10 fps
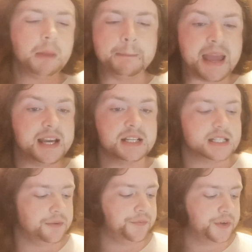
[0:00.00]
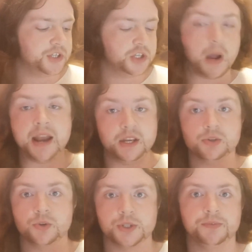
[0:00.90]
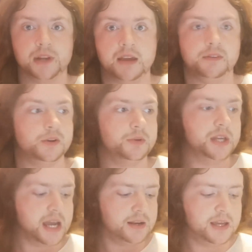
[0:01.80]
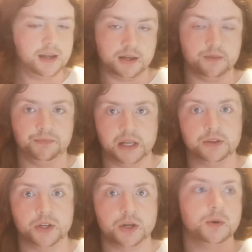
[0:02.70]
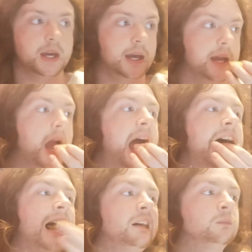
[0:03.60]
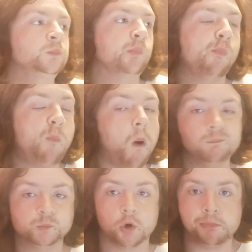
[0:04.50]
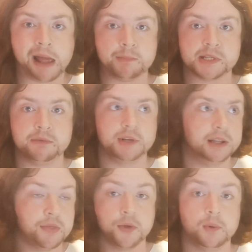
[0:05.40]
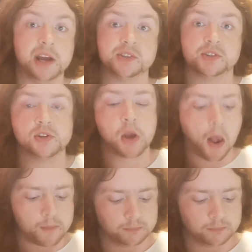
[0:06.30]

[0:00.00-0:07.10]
make it different to any sort of flavour you'd get here in the UK, or perhaps even in the West.